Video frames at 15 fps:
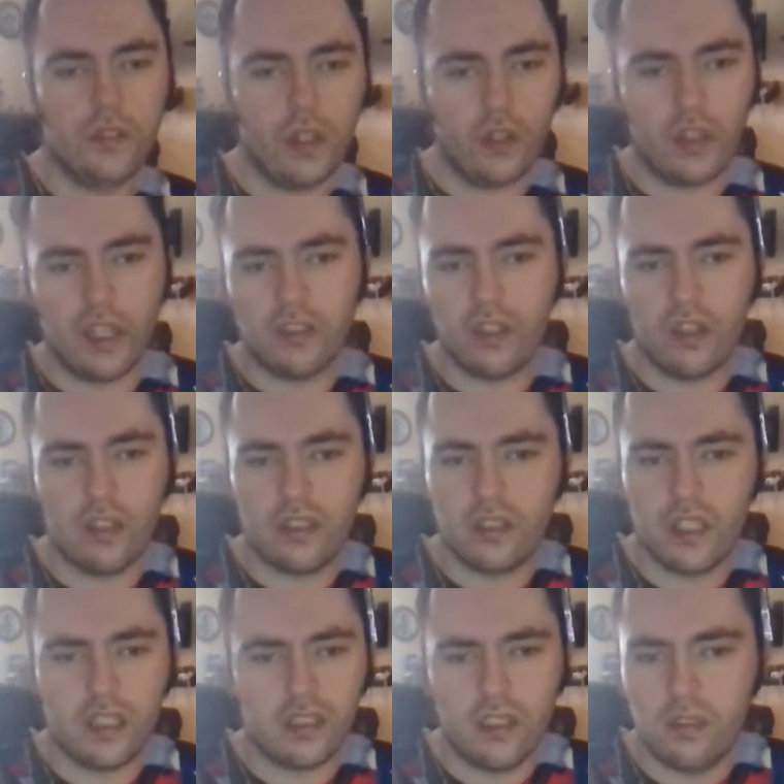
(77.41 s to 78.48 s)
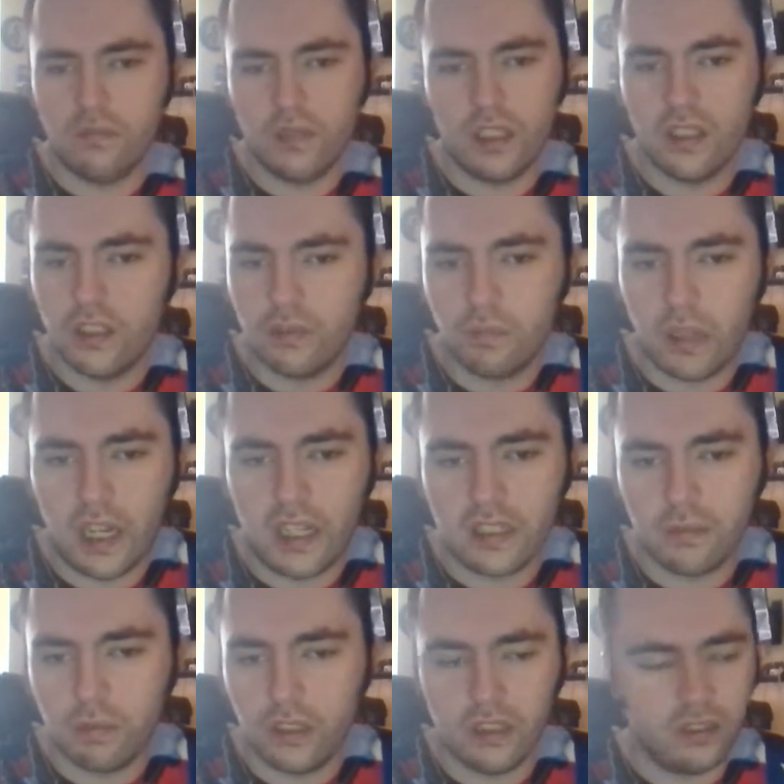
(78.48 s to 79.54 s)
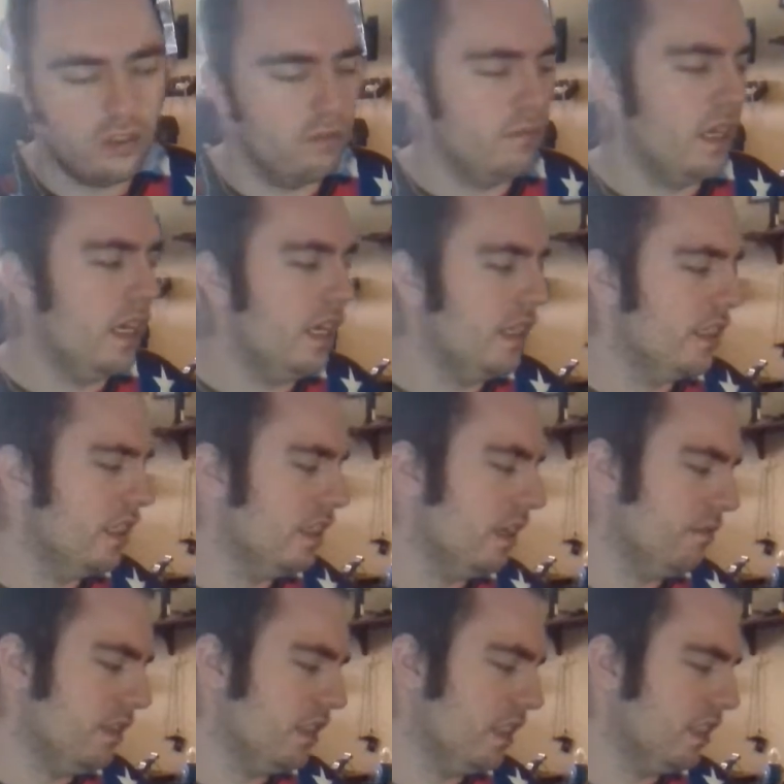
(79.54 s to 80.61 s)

So that's all that comes in this box, plus the mod and